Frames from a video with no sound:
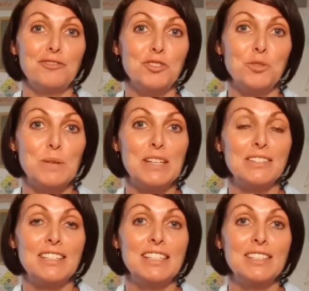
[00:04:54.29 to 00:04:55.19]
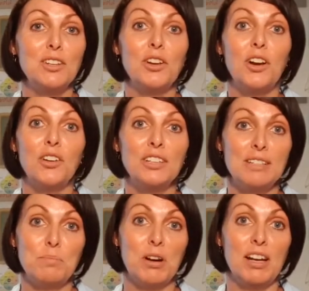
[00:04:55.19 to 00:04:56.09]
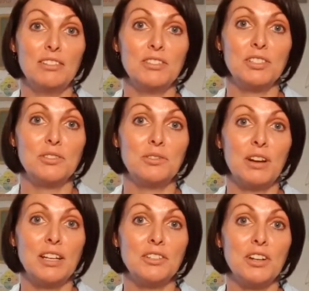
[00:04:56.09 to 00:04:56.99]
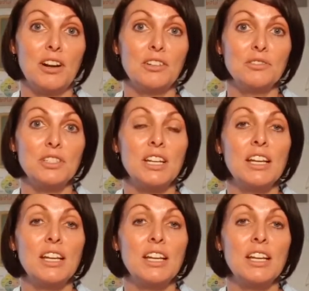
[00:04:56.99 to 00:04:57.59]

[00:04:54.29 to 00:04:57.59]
for because it is her only biological grandchild,